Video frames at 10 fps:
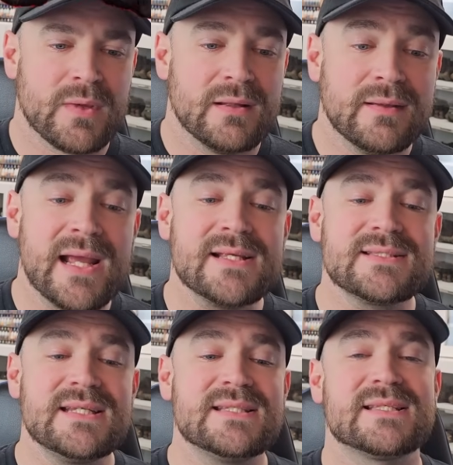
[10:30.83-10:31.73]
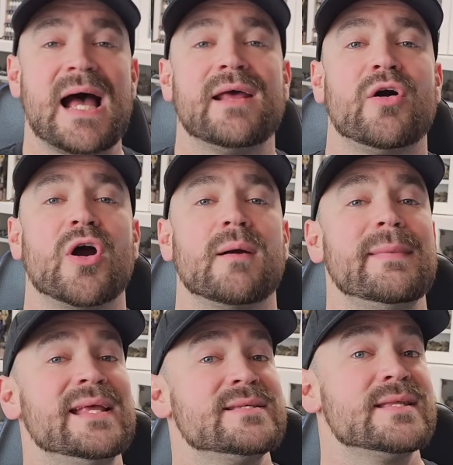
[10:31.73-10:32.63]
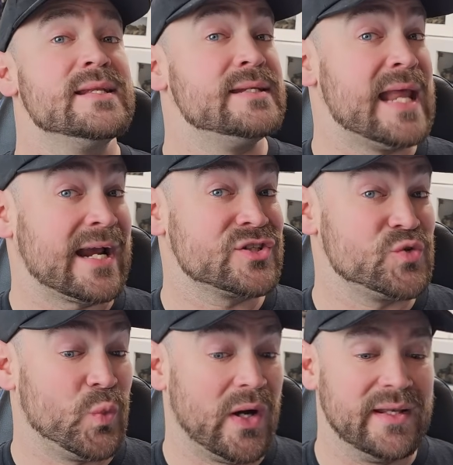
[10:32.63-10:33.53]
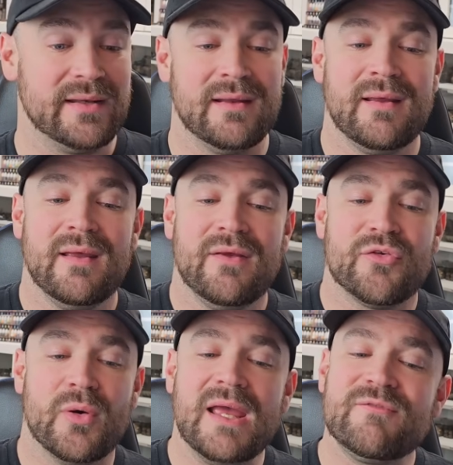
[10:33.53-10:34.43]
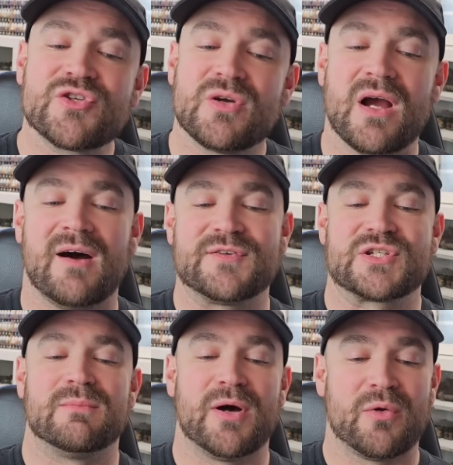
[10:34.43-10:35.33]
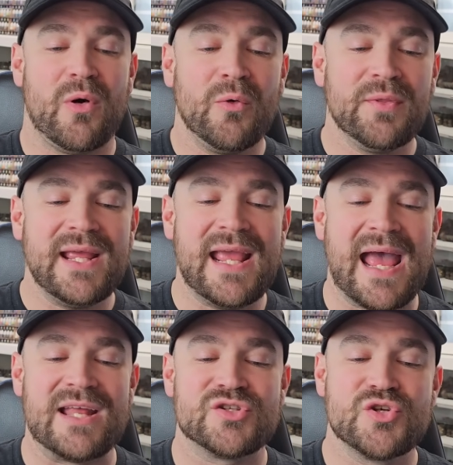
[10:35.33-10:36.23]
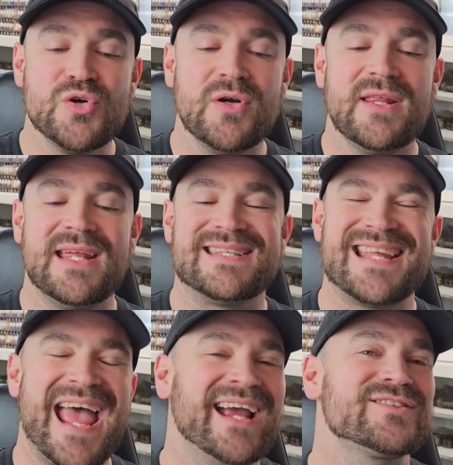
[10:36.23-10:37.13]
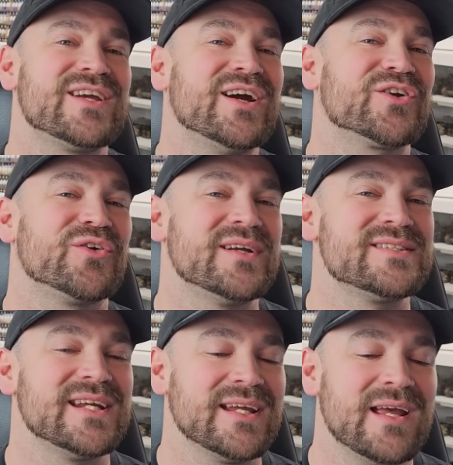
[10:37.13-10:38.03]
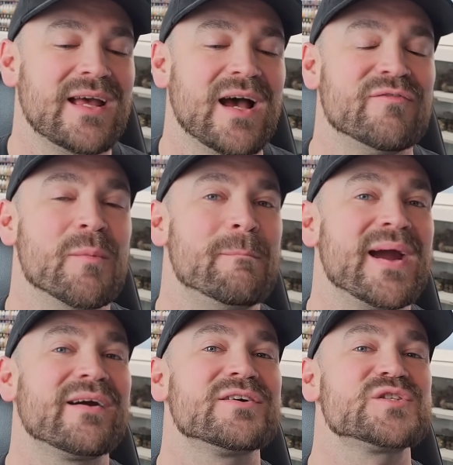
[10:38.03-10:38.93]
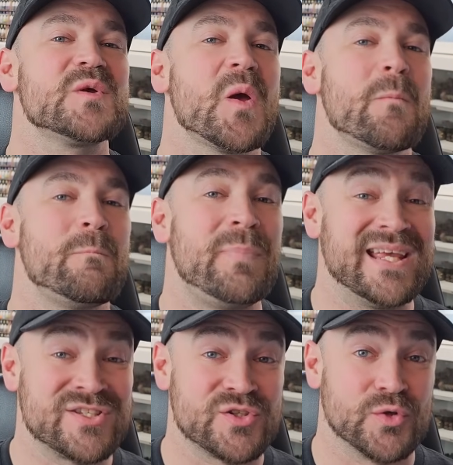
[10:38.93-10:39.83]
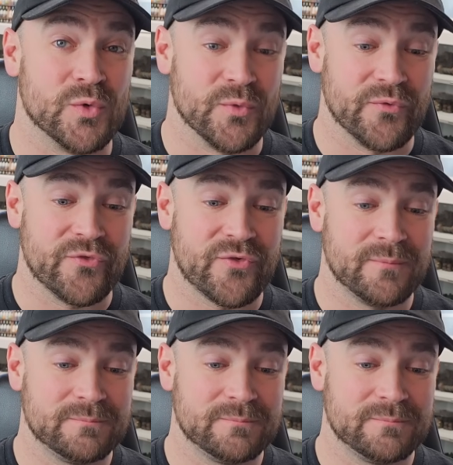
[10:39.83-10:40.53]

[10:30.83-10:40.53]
Legacy Sidearm is the next one. So infantry officer model only, add 2 to the attacks characteristic of the bearer's pistols.